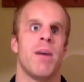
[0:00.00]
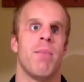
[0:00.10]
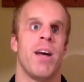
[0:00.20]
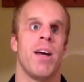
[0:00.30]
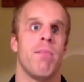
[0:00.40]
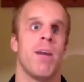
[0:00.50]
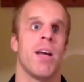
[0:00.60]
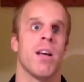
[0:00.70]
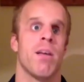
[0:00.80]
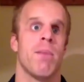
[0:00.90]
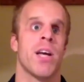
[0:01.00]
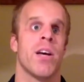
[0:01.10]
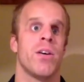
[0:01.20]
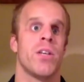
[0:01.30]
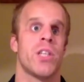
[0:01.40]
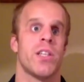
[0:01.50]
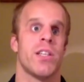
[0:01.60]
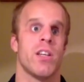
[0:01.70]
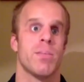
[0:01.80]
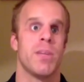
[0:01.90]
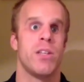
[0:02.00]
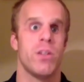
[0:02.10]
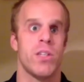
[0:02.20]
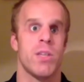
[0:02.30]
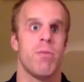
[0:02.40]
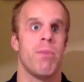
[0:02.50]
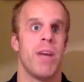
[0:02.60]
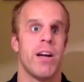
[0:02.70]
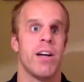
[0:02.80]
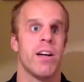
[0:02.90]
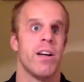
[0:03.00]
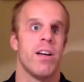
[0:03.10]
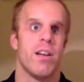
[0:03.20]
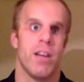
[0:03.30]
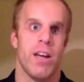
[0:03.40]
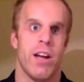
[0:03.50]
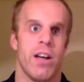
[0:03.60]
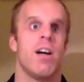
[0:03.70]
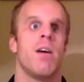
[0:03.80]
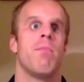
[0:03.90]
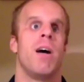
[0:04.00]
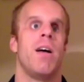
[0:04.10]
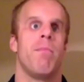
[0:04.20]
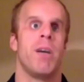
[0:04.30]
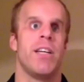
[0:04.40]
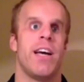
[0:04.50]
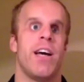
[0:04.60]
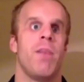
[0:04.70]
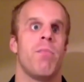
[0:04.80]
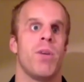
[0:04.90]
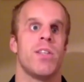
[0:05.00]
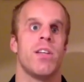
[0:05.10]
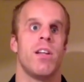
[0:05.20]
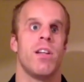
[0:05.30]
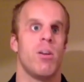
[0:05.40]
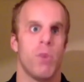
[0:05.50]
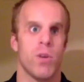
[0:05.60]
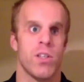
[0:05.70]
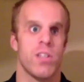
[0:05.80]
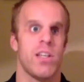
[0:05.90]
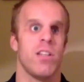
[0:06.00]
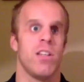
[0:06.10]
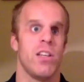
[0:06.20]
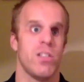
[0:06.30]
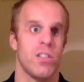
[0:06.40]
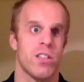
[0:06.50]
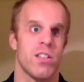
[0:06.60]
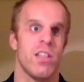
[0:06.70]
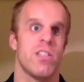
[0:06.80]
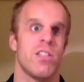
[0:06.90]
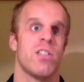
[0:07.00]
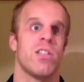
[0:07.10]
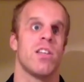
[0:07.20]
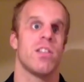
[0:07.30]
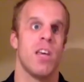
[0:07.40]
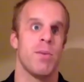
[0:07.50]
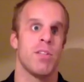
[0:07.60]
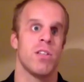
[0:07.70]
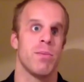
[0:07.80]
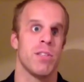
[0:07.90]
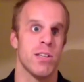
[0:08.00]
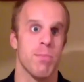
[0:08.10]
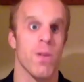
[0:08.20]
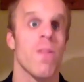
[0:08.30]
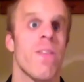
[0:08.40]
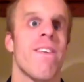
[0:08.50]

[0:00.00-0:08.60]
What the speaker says: My coach tells me do simple better. And my dad puts it a little more succinctly. He just says keep it stupid simple.